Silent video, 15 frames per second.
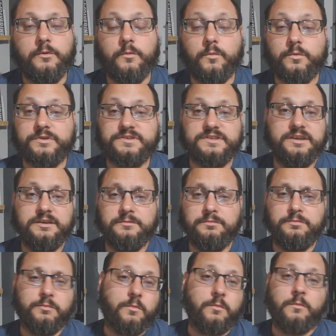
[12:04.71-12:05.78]
We'll see
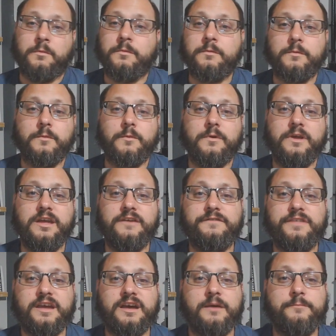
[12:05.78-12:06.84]
if
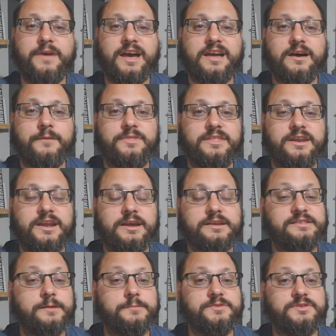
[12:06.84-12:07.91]
they come back up in the
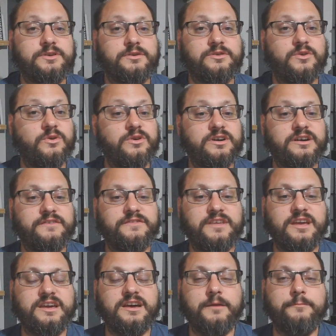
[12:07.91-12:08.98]
next episode or if
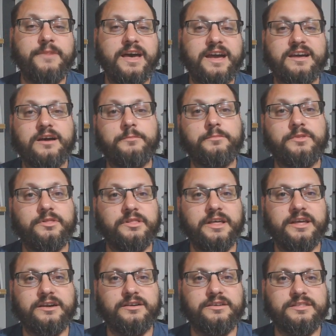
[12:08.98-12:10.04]
they come back up
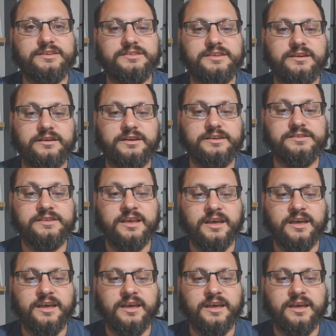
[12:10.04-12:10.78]
later in the series.